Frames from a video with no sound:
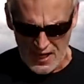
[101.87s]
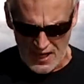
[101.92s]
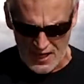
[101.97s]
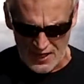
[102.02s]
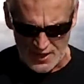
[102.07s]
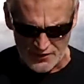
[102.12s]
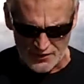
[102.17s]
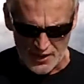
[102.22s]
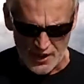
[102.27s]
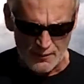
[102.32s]

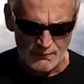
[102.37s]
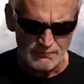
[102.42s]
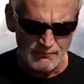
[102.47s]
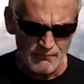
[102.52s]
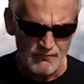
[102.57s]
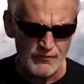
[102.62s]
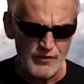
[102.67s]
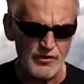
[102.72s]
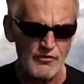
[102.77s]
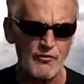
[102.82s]
And
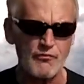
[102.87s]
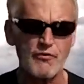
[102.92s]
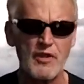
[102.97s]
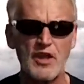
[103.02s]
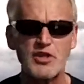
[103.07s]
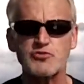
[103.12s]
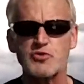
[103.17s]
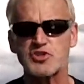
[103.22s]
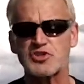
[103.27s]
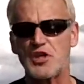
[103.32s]
the
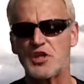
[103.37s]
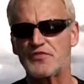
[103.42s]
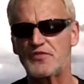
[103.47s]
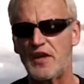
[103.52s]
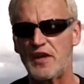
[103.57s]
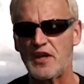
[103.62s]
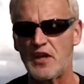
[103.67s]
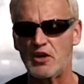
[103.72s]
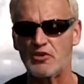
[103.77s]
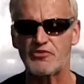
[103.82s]
interesting
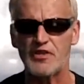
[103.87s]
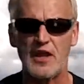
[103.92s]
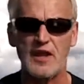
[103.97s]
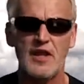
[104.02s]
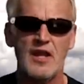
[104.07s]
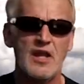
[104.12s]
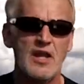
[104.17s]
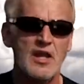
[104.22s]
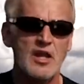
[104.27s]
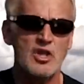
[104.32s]
thing is,
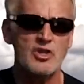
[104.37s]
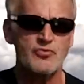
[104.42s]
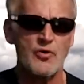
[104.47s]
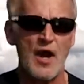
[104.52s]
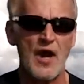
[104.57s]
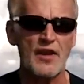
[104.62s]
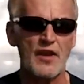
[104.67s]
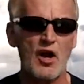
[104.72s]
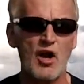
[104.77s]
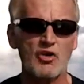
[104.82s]
they
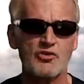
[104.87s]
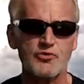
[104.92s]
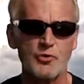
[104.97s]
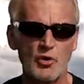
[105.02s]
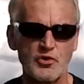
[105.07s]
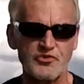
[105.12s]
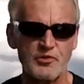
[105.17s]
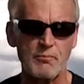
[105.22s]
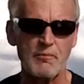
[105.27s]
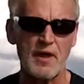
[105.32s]
tried all
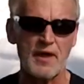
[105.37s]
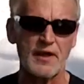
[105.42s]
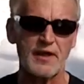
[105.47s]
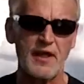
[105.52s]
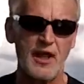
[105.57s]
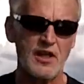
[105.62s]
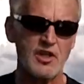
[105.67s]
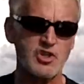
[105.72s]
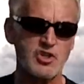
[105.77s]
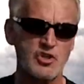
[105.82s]
sorts of
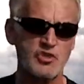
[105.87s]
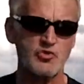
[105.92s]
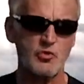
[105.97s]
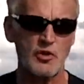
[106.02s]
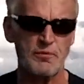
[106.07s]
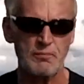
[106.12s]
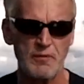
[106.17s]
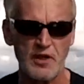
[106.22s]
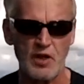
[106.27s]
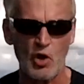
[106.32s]
medications
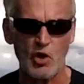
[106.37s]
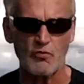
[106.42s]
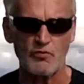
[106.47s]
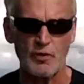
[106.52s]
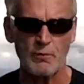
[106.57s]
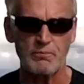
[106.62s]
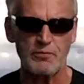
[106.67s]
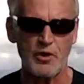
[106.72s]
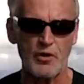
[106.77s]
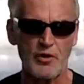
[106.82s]
with me
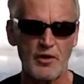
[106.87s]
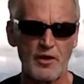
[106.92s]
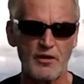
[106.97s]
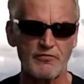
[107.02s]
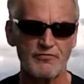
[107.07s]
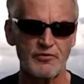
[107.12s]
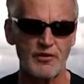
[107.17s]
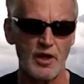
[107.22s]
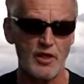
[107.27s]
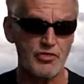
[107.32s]
over a period
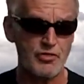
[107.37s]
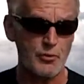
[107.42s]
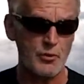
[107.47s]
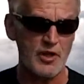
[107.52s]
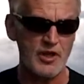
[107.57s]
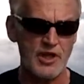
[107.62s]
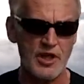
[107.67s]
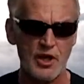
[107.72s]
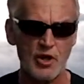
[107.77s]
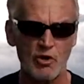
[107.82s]
of
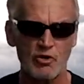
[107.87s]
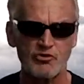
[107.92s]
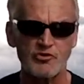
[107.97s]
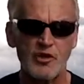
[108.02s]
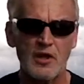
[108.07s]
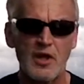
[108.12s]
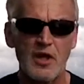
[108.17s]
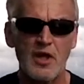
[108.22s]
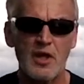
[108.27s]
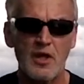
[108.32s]
3
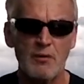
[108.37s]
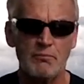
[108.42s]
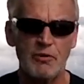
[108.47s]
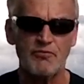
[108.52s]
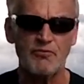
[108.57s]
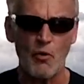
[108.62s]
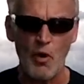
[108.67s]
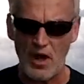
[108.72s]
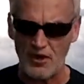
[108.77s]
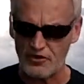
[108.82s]
years
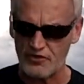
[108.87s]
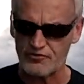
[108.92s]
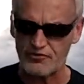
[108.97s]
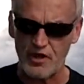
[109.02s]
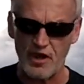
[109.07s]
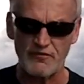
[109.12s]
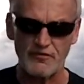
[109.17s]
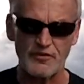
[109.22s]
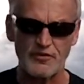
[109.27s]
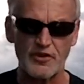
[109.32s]
before I
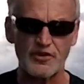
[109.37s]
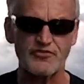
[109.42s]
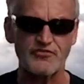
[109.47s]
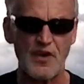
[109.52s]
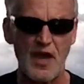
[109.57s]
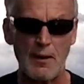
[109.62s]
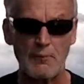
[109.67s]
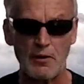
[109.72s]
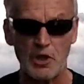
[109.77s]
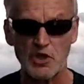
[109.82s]
discovered this
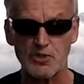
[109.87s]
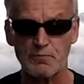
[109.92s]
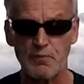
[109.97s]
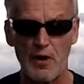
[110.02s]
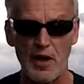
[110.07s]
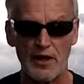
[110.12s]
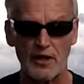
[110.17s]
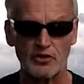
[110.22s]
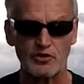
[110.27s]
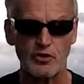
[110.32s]
fabulous
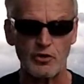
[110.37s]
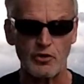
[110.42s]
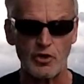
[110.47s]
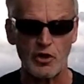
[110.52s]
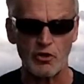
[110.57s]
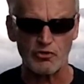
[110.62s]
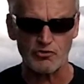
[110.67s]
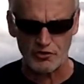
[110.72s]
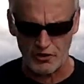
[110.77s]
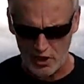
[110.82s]
product 2
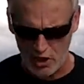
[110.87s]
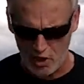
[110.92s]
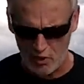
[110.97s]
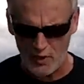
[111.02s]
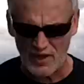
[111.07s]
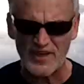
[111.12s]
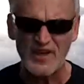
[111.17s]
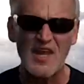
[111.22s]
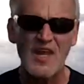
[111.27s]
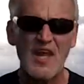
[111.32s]
years
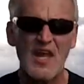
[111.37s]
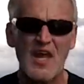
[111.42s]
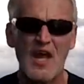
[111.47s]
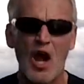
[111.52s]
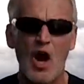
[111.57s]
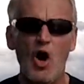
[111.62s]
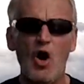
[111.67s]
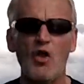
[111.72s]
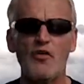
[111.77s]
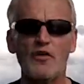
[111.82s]
ago. And
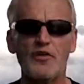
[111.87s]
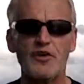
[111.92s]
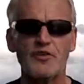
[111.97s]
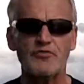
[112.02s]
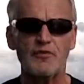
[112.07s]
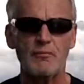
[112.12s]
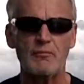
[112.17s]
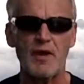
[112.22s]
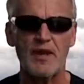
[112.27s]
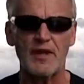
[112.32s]
all the
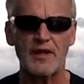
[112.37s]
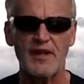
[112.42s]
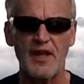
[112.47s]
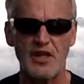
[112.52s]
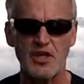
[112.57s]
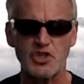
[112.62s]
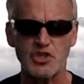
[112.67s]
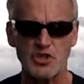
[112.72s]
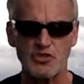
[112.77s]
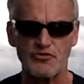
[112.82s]
different
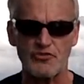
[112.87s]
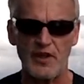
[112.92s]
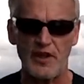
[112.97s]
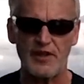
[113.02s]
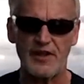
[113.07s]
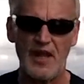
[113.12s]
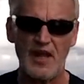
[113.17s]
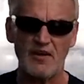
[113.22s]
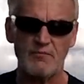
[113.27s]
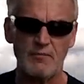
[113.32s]
medications
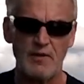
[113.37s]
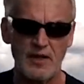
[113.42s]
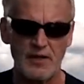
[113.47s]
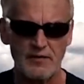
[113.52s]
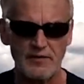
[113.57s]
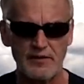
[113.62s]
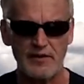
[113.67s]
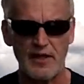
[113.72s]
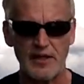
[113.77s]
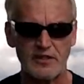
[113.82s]
they gave
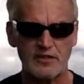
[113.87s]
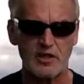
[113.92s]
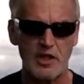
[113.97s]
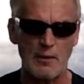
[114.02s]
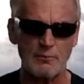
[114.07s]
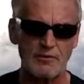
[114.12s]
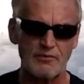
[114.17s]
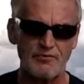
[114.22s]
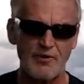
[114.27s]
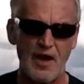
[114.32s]
me, they
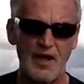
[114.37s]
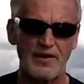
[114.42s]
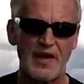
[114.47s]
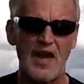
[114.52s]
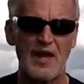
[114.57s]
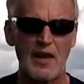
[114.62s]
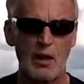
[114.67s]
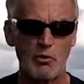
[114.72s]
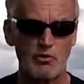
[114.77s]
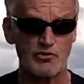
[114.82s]
come to find
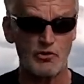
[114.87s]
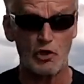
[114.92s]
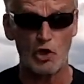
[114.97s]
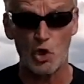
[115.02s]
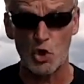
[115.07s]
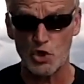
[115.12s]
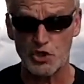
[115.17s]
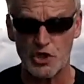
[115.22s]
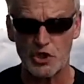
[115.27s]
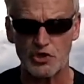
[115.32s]
out I was
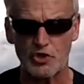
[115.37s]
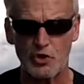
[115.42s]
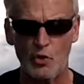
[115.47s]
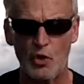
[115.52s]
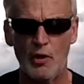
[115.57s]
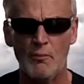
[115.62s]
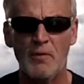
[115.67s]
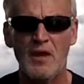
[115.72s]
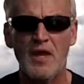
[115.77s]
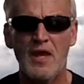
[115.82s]
allergic to
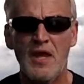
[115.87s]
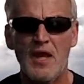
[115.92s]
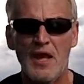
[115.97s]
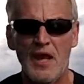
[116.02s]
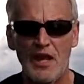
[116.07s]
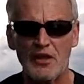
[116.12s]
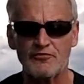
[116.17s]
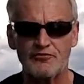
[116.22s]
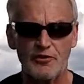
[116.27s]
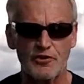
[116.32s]
them.
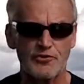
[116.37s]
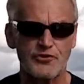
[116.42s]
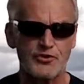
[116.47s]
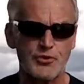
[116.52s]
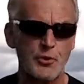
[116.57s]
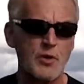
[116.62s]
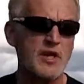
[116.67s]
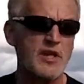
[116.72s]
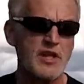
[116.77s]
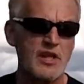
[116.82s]
And for
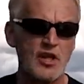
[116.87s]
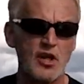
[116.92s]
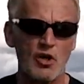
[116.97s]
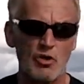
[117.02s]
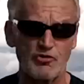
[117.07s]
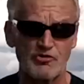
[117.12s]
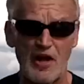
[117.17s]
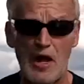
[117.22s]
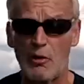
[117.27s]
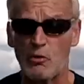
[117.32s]
3
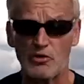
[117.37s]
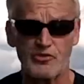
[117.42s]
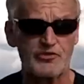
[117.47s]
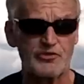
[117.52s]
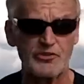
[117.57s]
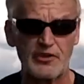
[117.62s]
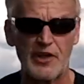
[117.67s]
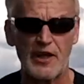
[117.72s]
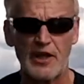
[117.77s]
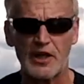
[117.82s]
years, I was
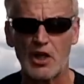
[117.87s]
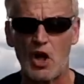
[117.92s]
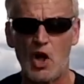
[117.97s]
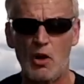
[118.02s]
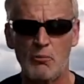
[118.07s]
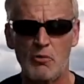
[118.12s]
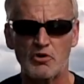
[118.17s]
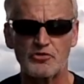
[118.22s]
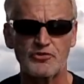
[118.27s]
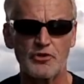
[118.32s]
sick
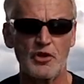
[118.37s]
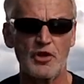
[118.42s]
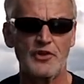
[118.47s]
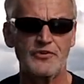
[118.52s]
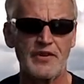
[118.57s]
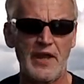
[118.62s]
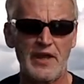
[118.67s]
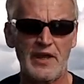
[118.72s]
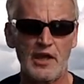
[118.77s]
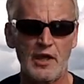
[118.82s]
almost on a
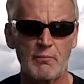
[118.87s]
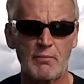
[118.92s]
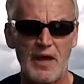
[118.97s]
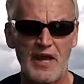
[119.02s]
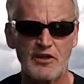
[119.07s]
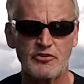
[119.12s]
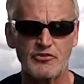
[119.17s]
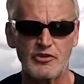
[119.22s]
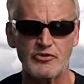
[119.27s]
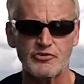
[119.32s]
daily
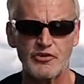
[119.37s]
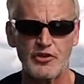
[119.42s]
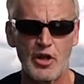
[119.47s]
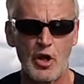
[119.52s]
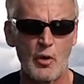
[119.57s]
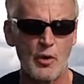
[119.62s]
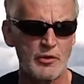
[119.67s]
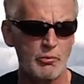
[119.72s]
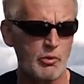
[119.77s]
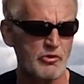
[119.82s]
basis. You
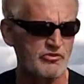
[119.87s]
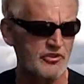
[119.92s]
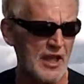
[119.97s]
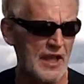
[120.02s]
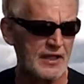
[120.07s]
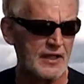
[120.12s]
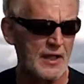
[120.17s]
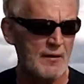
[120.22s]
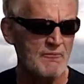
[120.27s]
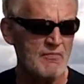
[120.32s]
know, it was
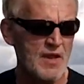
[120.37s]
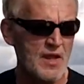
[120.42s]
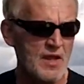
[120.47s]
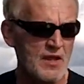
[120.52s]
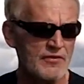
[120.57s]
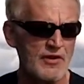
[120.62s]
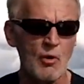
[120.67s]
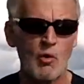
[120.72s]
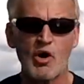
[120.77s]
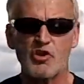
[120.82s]
like there